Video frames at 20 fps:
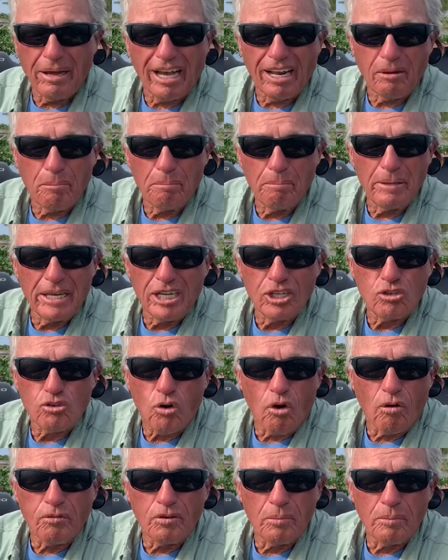of big
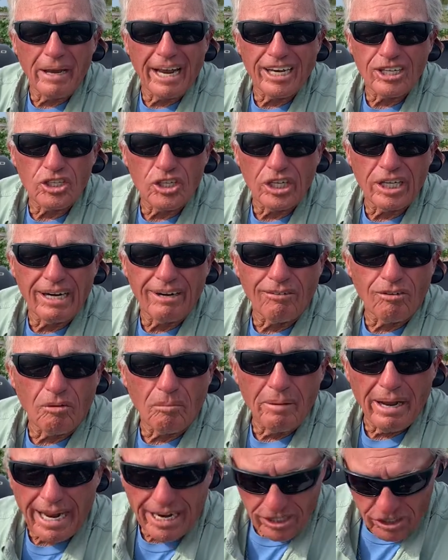trophy bass you could ever
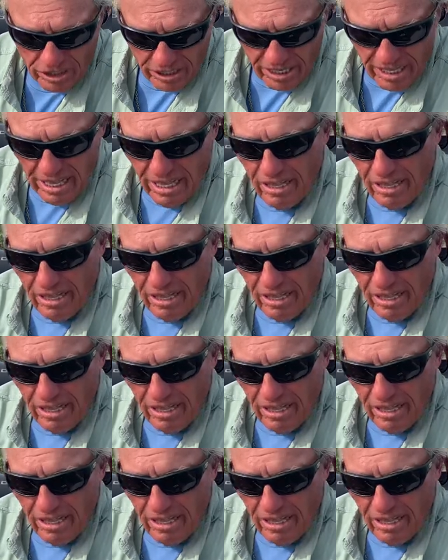imagine.